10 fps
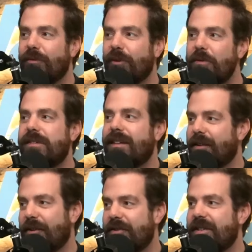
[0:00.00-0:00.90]
roasting the
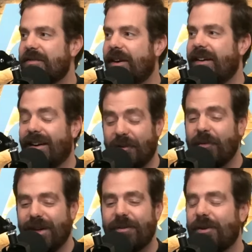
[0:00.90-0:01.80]
urchins right now, and
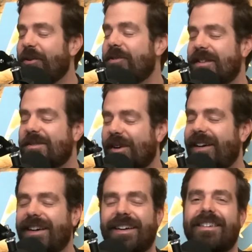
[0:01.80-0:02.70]
we are the urchins right
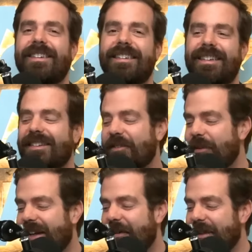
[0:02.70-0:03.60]
now. So we
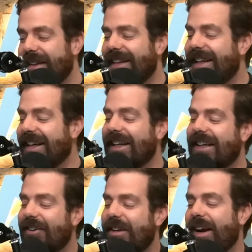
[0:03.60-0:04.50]
got to be a
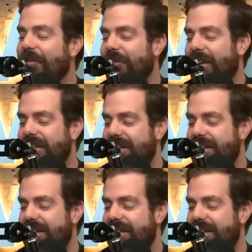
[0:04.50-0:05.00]
little careful on the